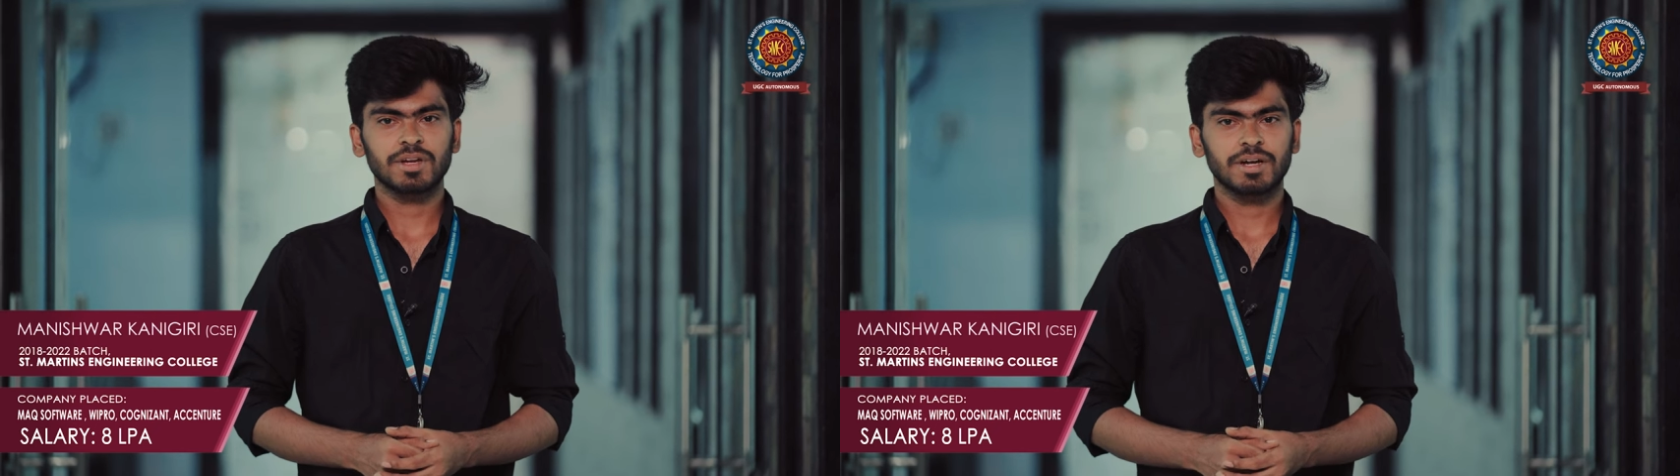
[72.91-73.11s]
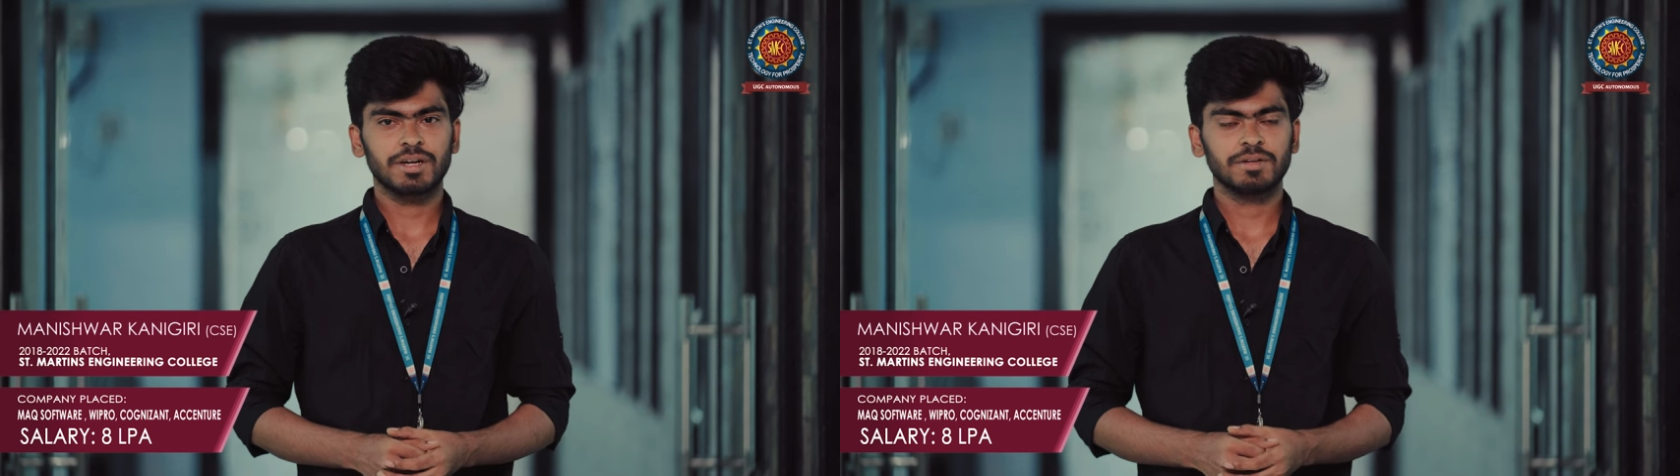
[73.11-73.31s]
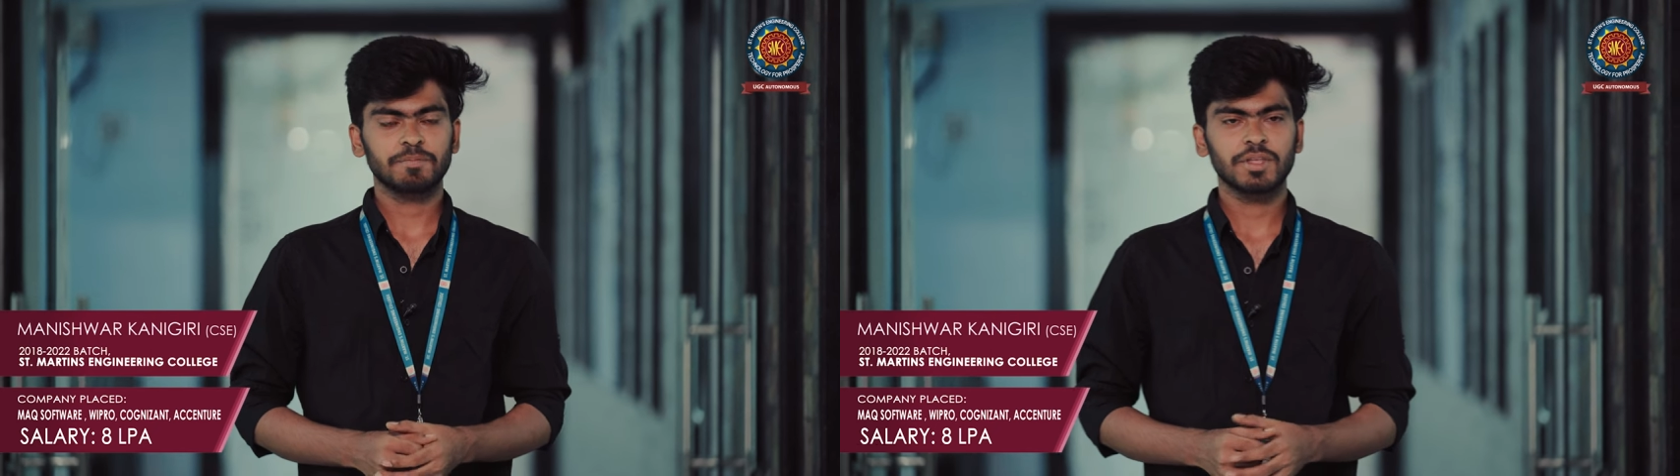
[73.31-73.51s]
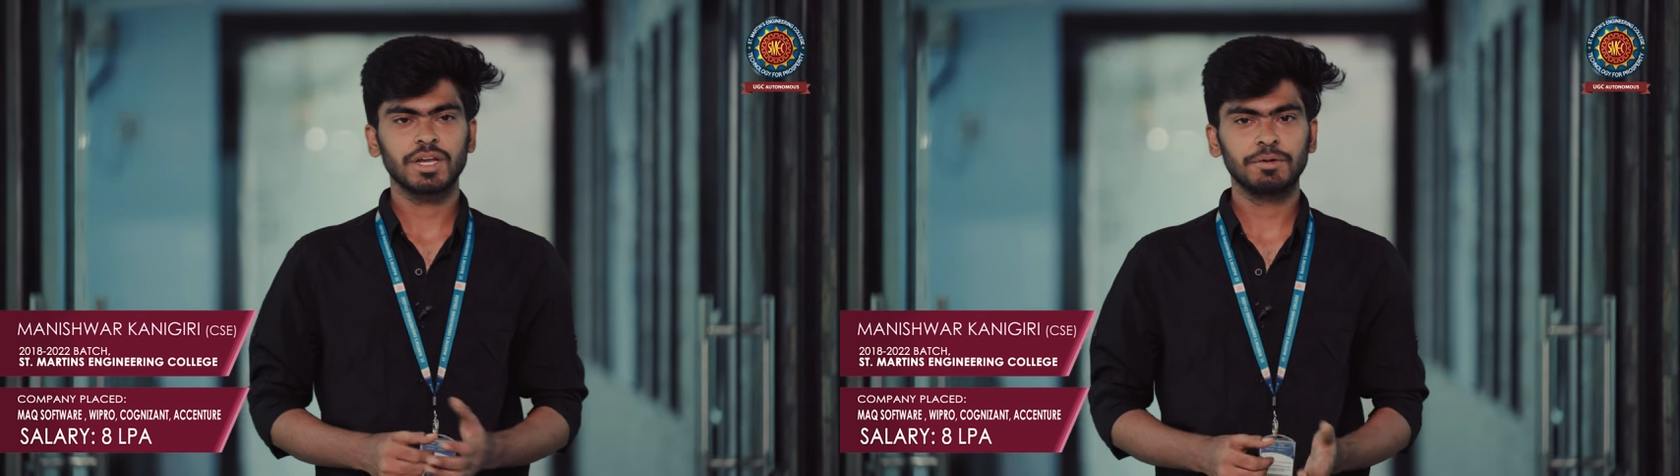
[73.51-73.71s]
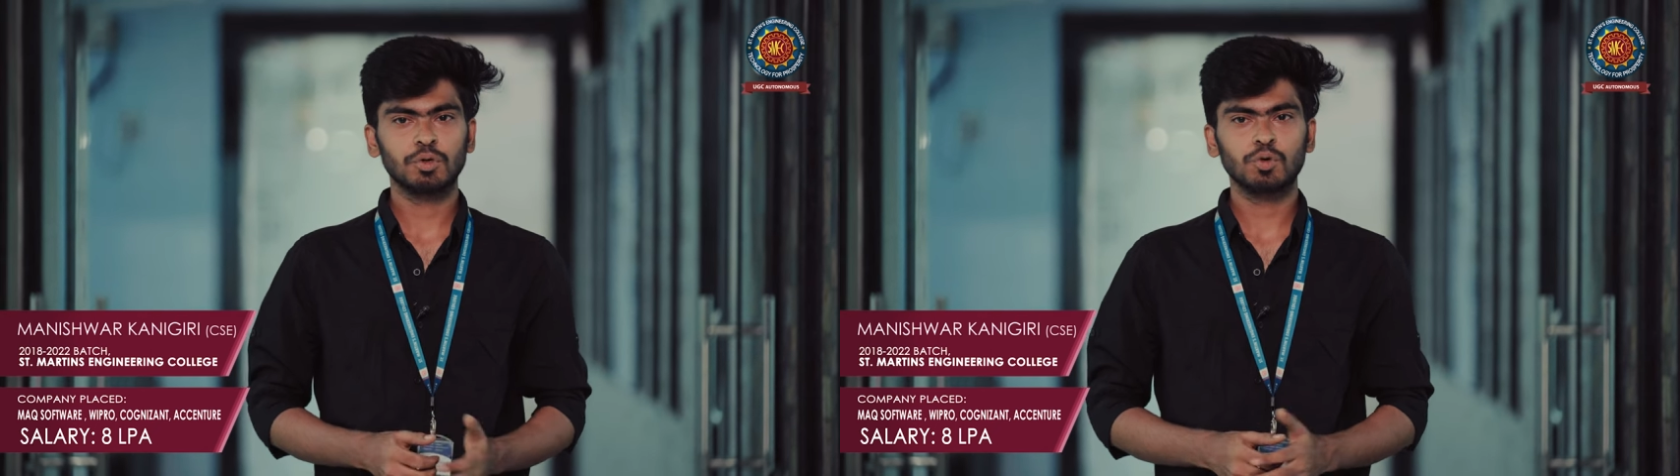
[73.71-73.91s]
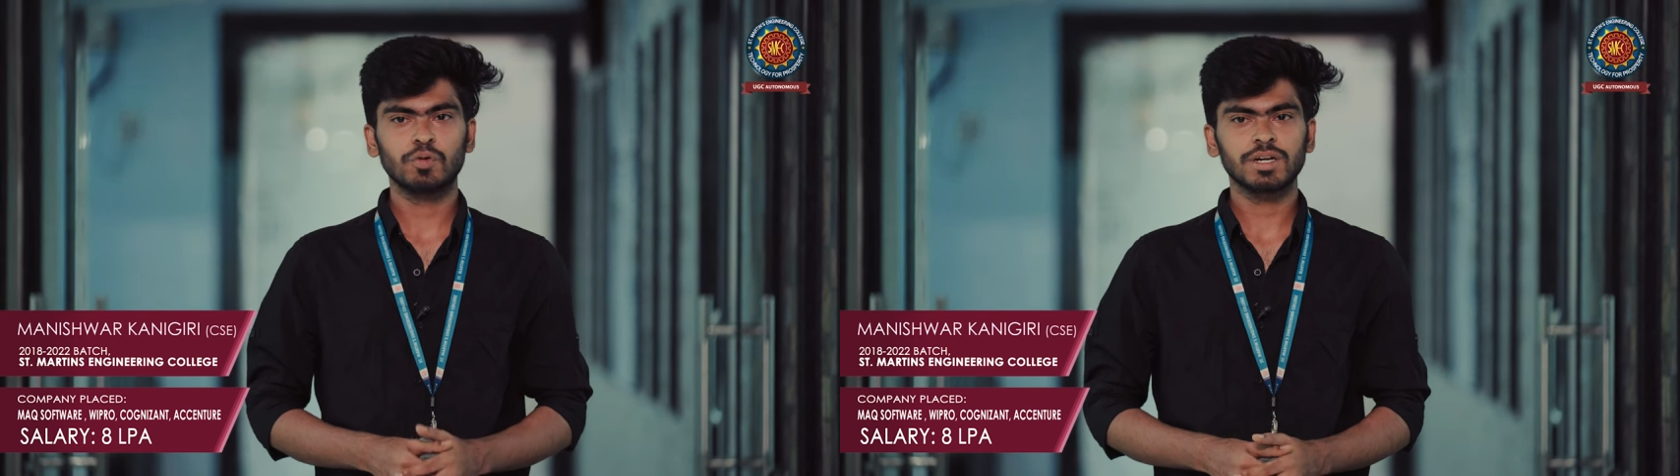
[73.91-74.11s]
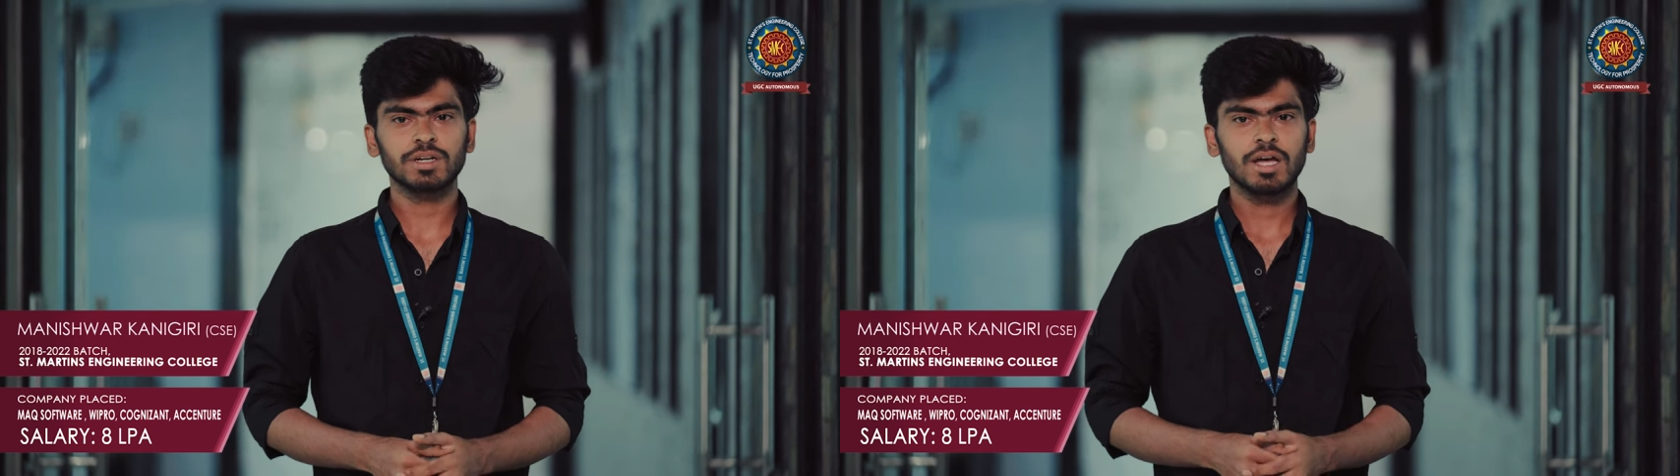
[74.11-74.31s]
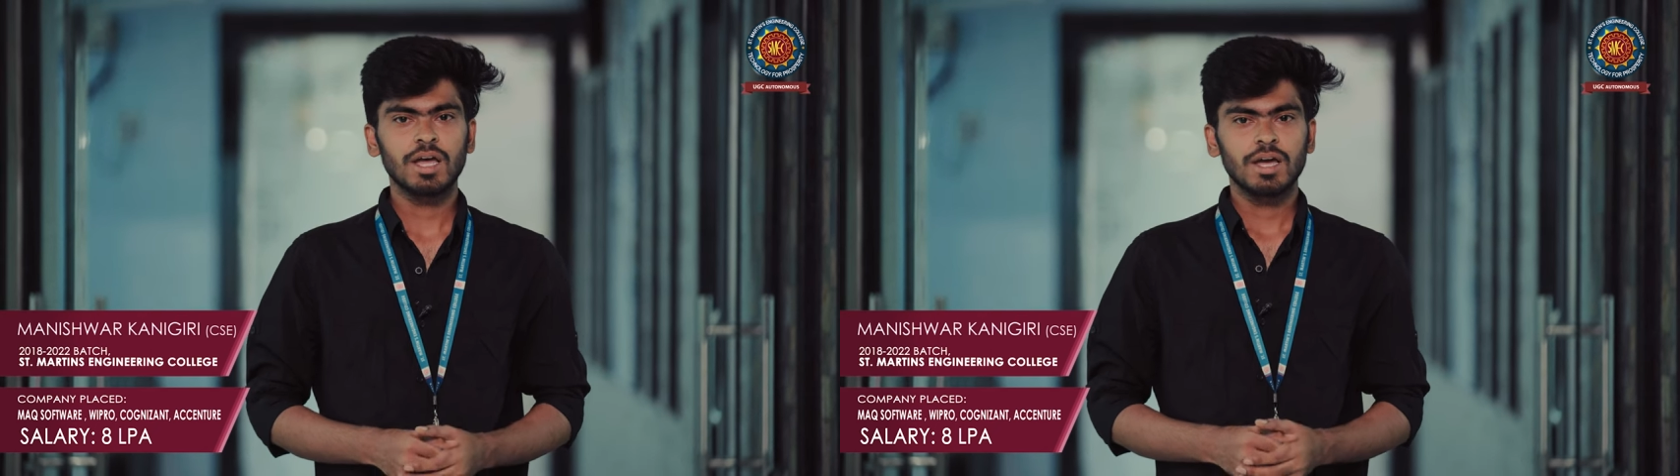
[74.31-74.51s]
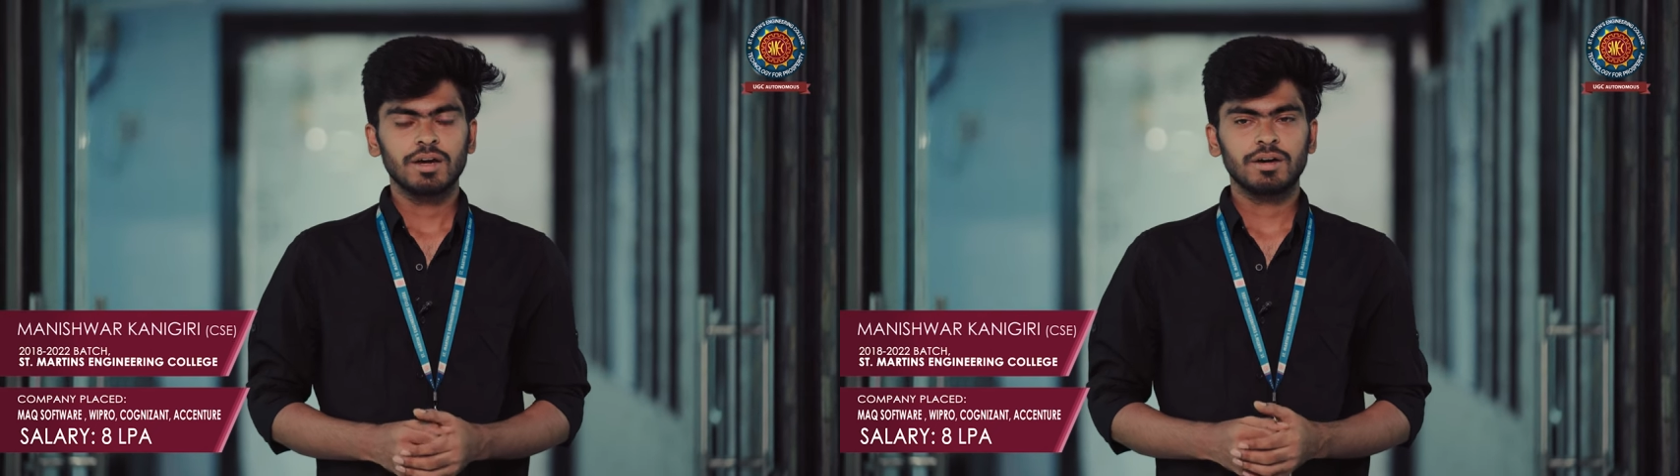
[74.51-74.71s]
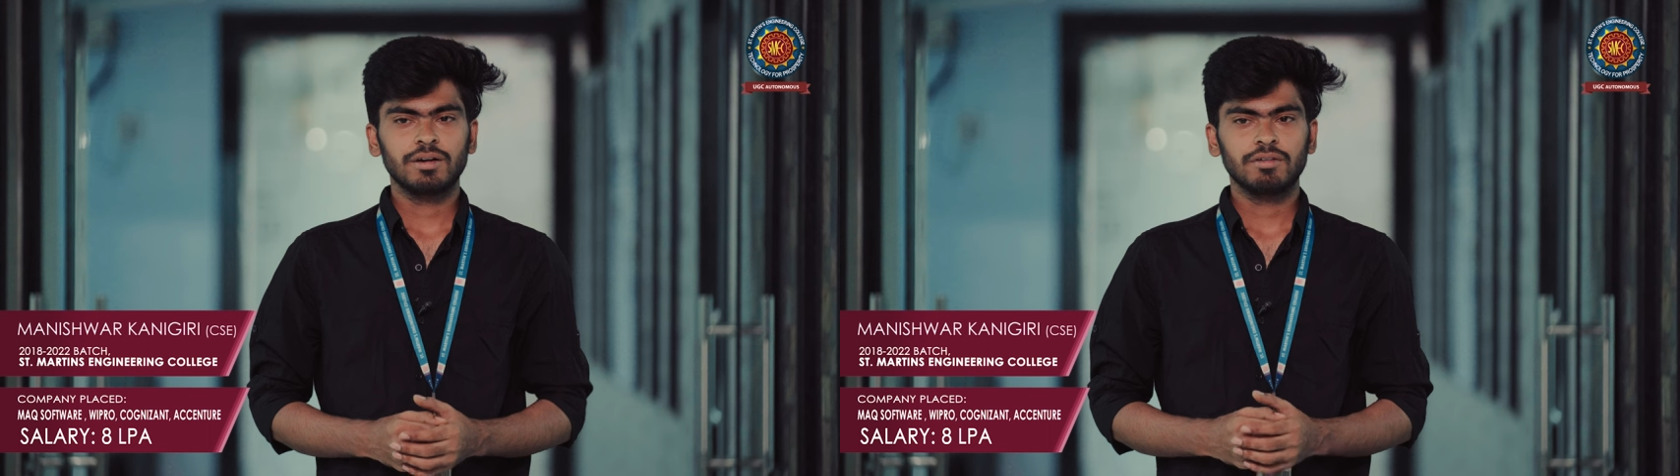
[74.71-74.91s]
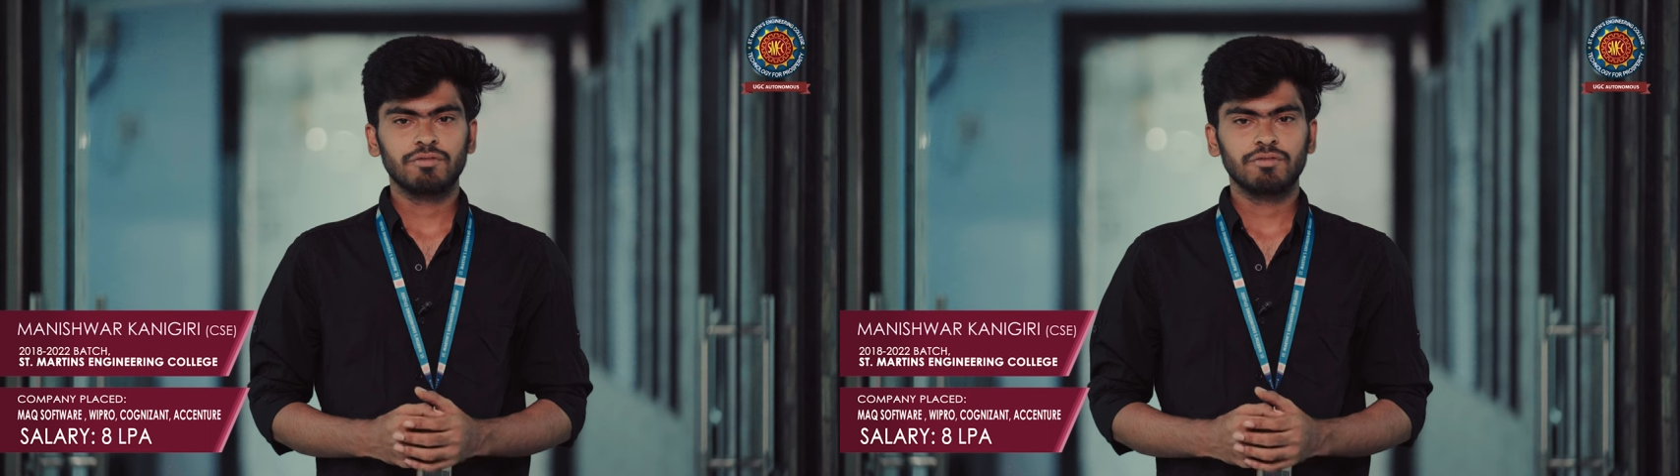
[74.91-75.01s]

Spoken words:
And in 2-1,